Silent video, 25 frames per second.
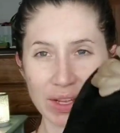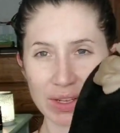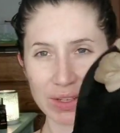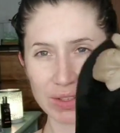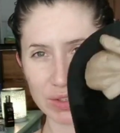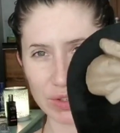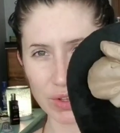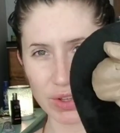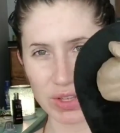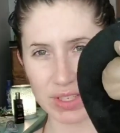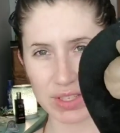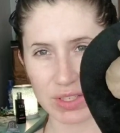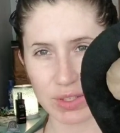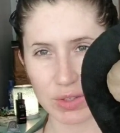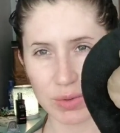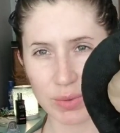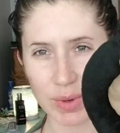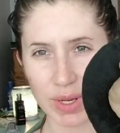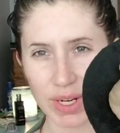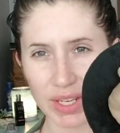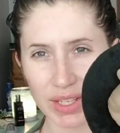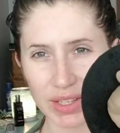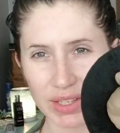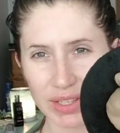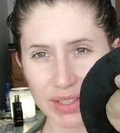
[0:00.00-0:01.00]
So this is
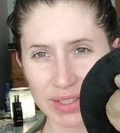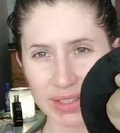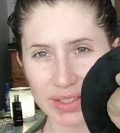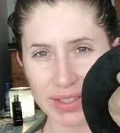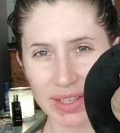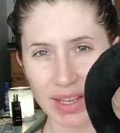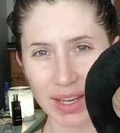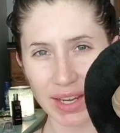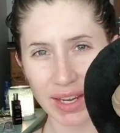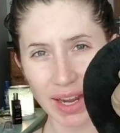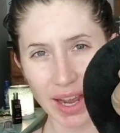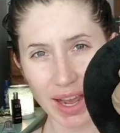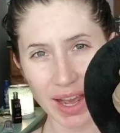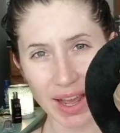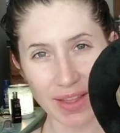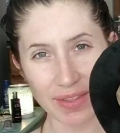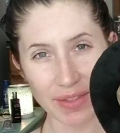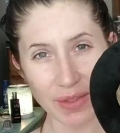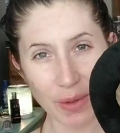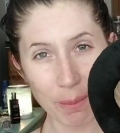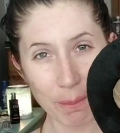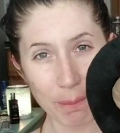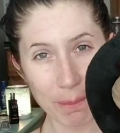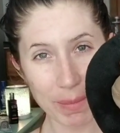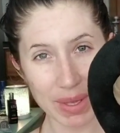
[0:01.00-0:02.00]
what it looks like on
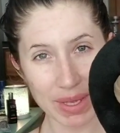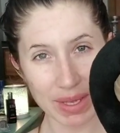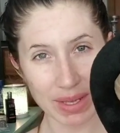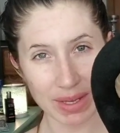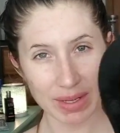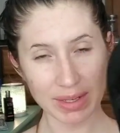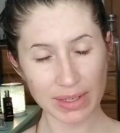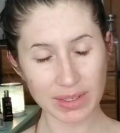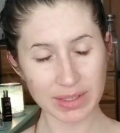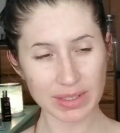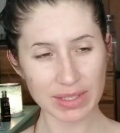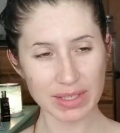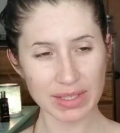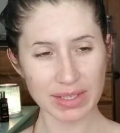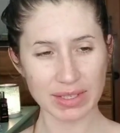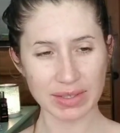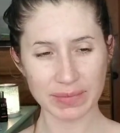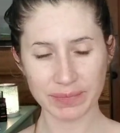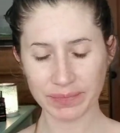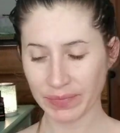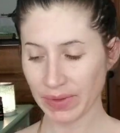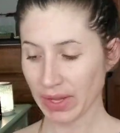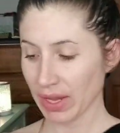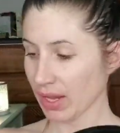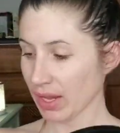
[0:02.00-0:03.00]
the mitt.
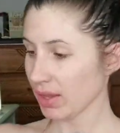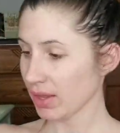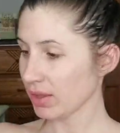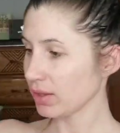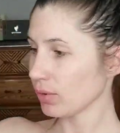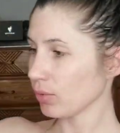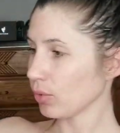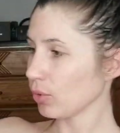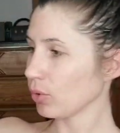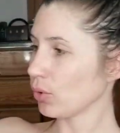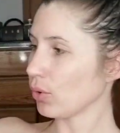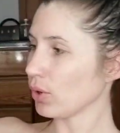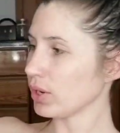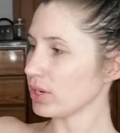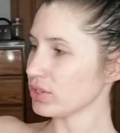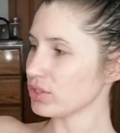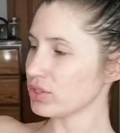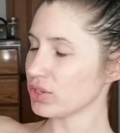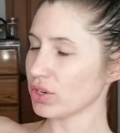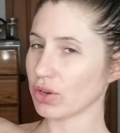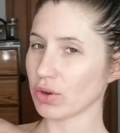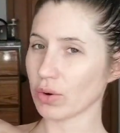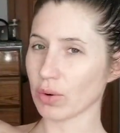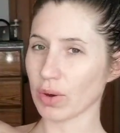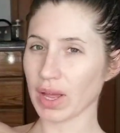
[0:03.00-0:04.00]
Now we're going to
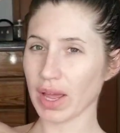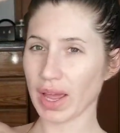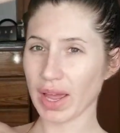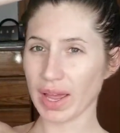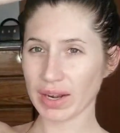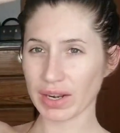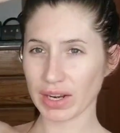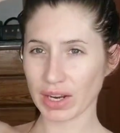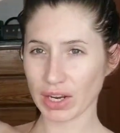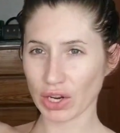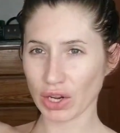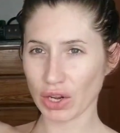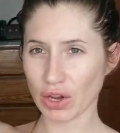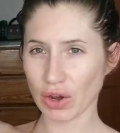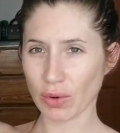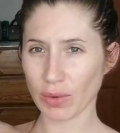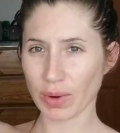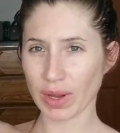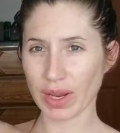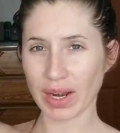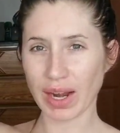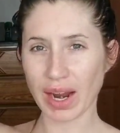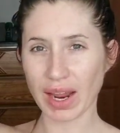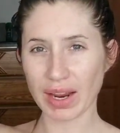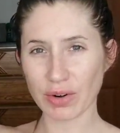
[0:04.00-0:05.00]
go ahead and go
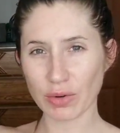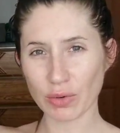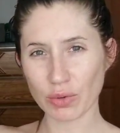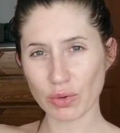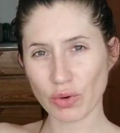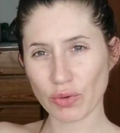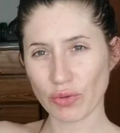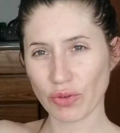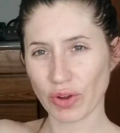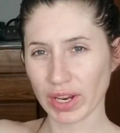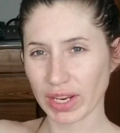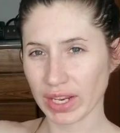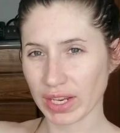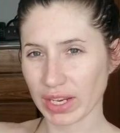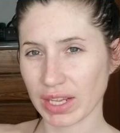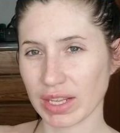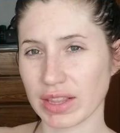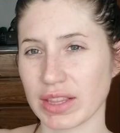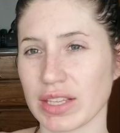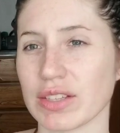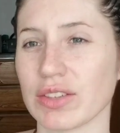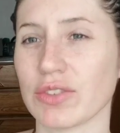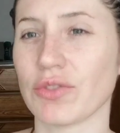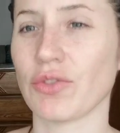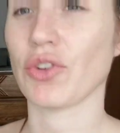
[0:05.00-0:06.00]
in. I don't know if I can get
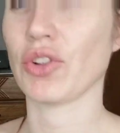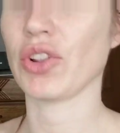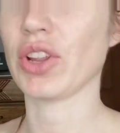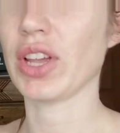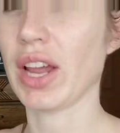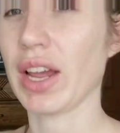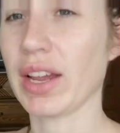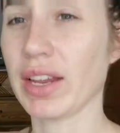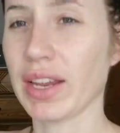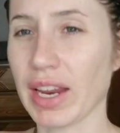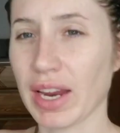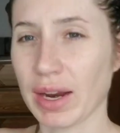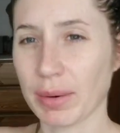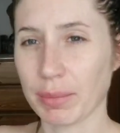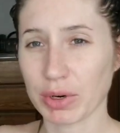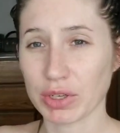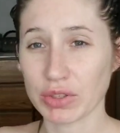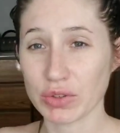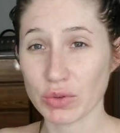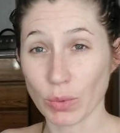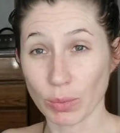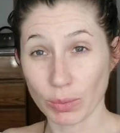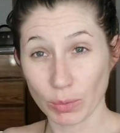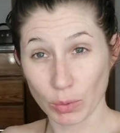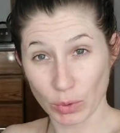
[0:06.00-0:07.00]
this fully on camera,
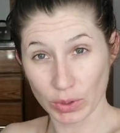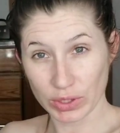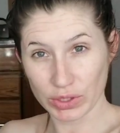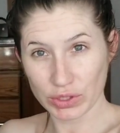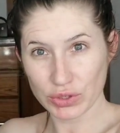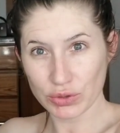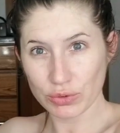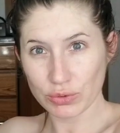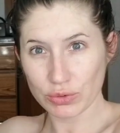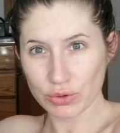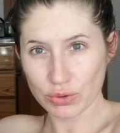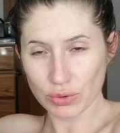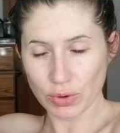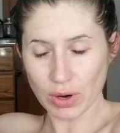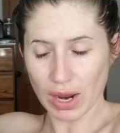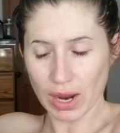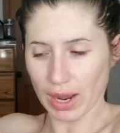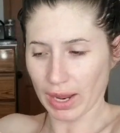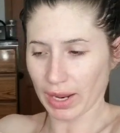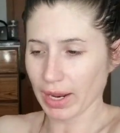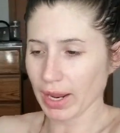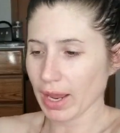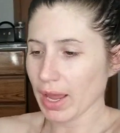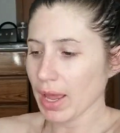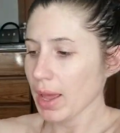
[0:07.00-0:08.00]
so I'm going to
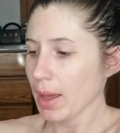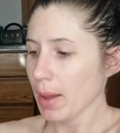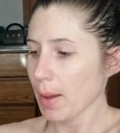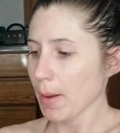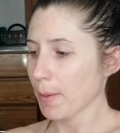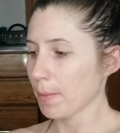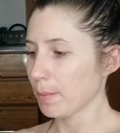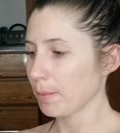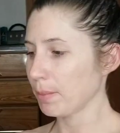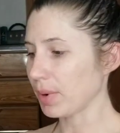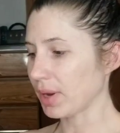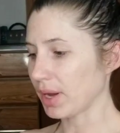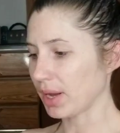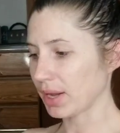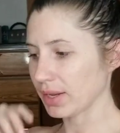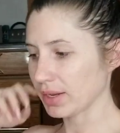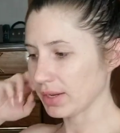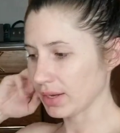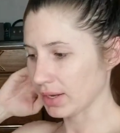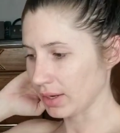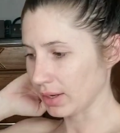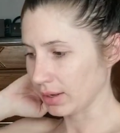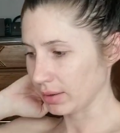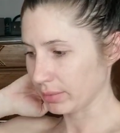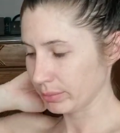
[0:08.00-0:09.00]
try. But
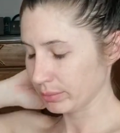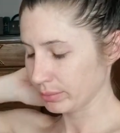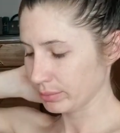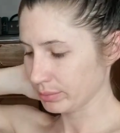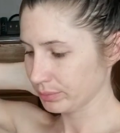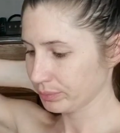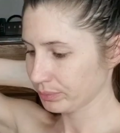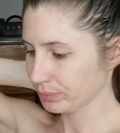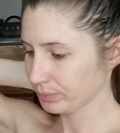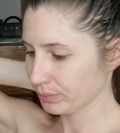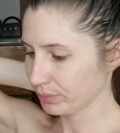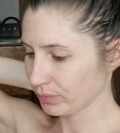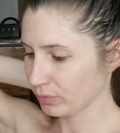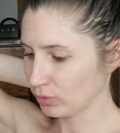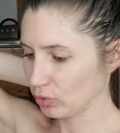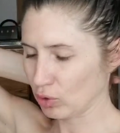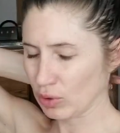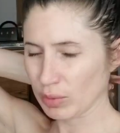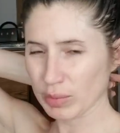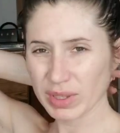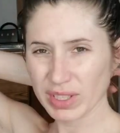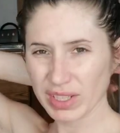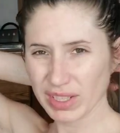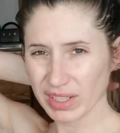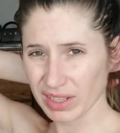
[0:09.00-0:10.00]

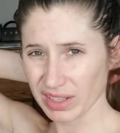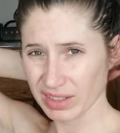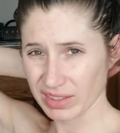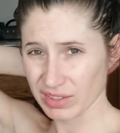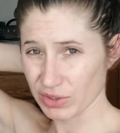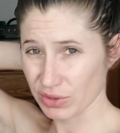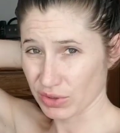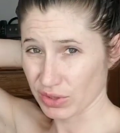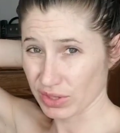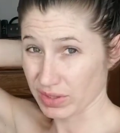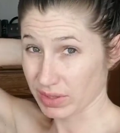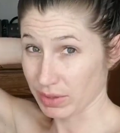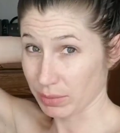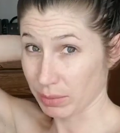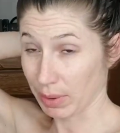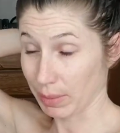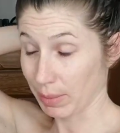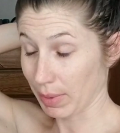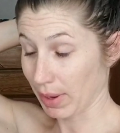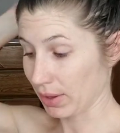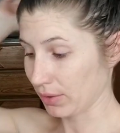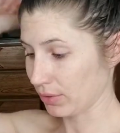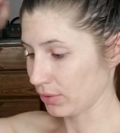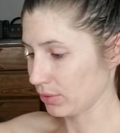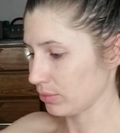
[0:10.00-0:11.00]
normally I do this in my
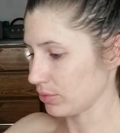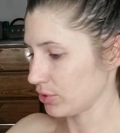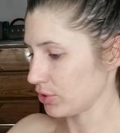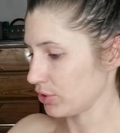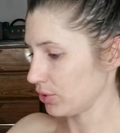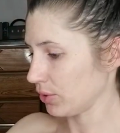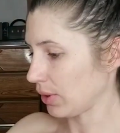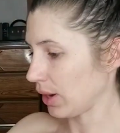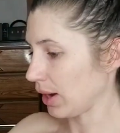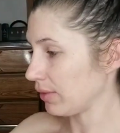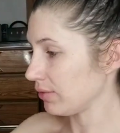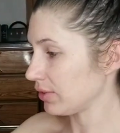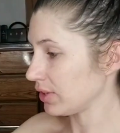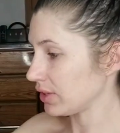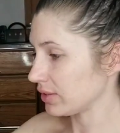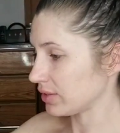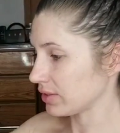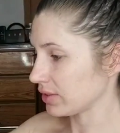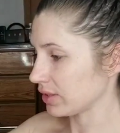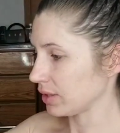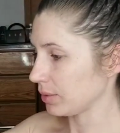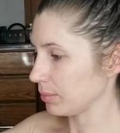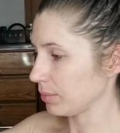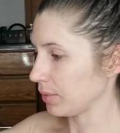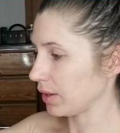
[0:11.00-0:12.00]
bathroom too,
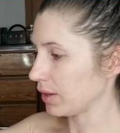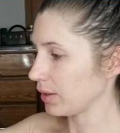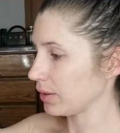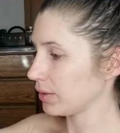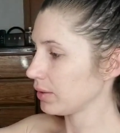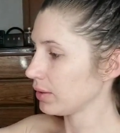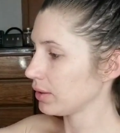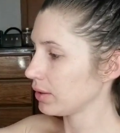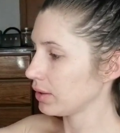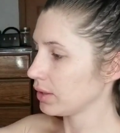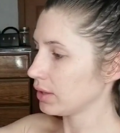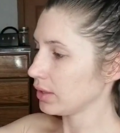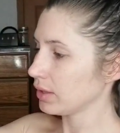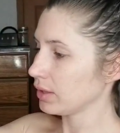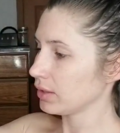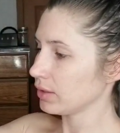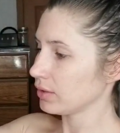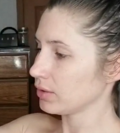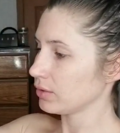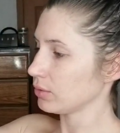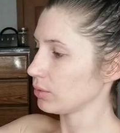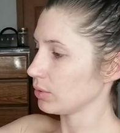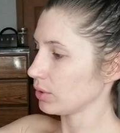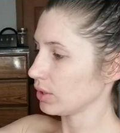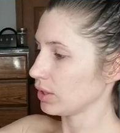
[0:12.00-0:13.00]
obviously. But
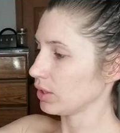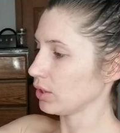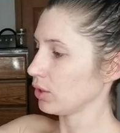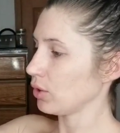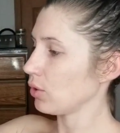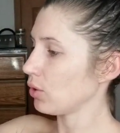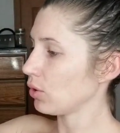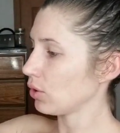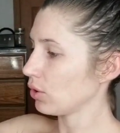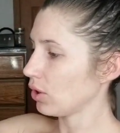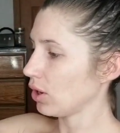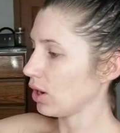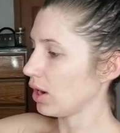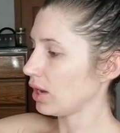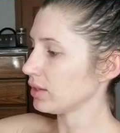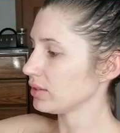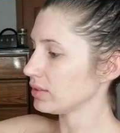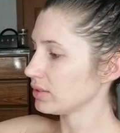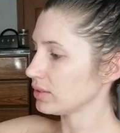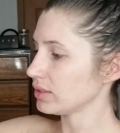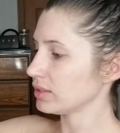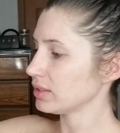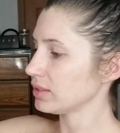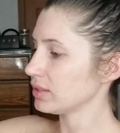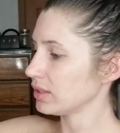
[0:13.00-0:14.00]
so we're going to go across
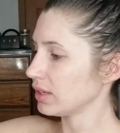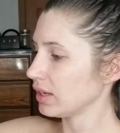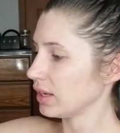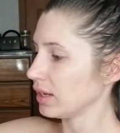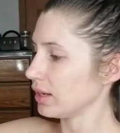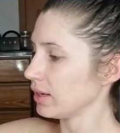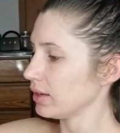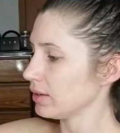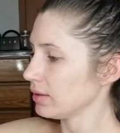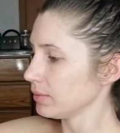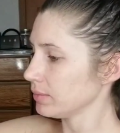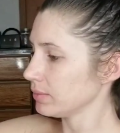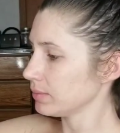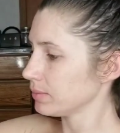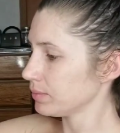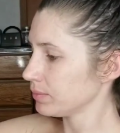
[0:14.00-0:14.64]
the skin